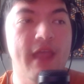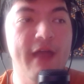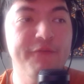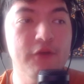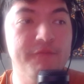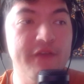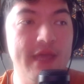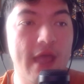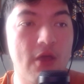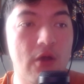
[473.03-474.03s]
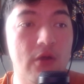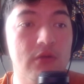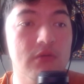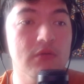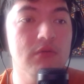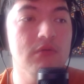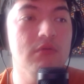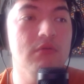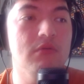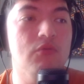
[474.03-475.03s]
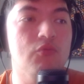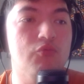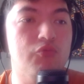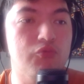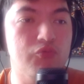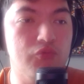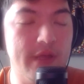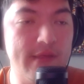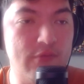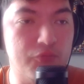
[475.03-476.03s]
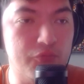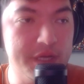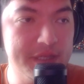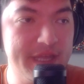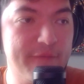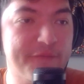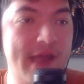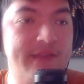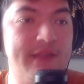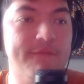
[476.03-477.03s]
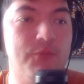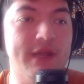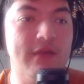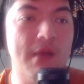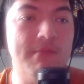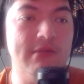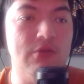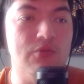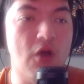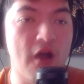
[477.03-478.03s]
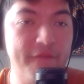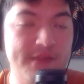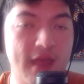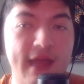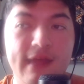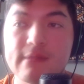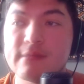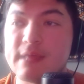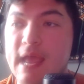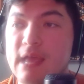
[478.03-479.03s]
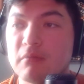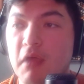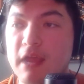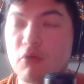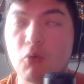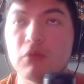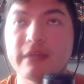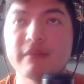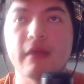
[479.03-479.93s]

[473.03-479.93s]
I feel VAR is really effective when it comes to offsides and, like, goal line